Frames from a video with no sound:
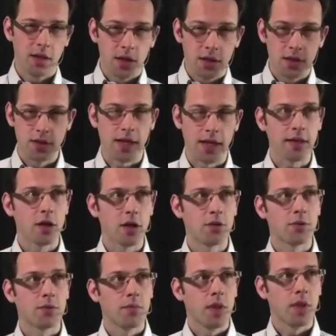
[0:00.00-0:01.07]
kind
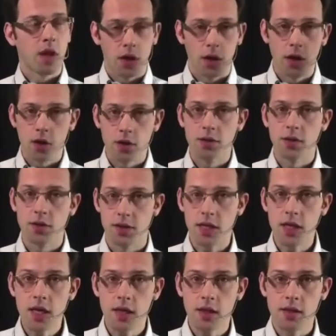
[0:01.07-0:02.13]
of locks us
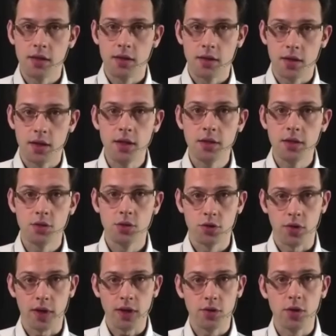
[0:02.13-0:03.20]
into
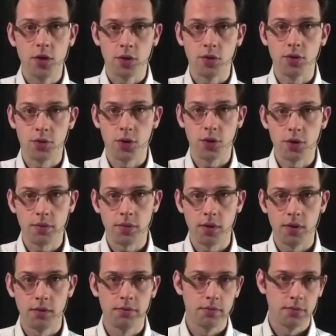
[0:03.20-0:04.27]
trying to confirm
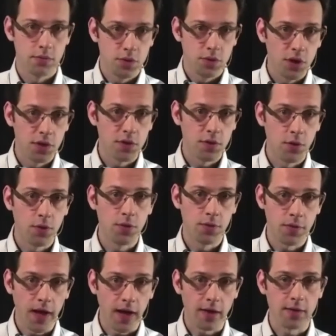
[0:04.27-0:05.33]
just the
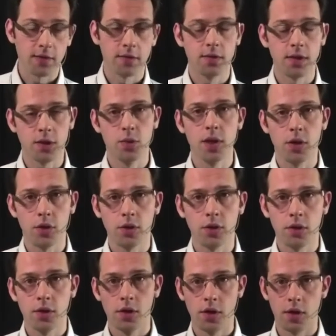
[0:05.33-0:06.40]
fact that we
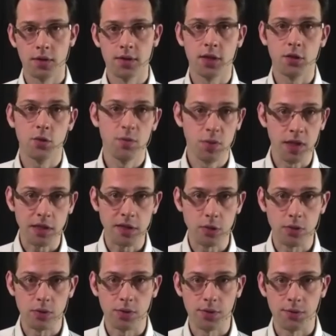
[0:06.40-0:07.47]
heard or that we've been
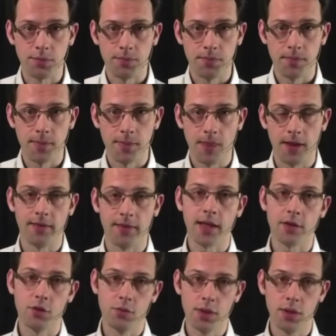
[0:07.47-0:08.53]
told. And that
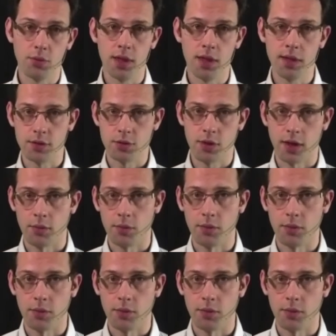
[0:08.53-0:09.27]
could be really a trap.